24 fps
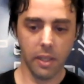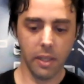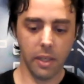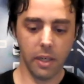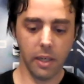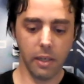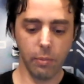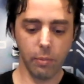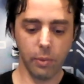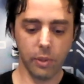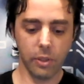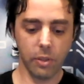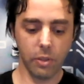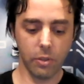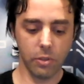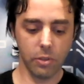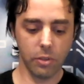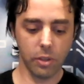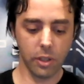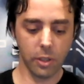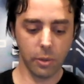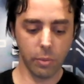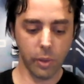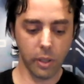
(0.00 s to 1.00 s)
and we don't
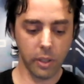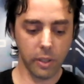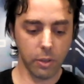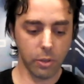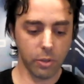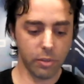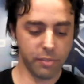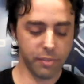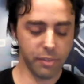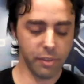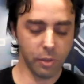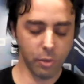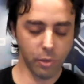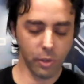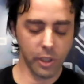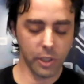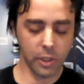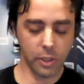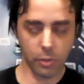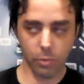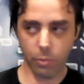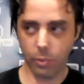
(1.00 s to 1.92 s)
require any configuration.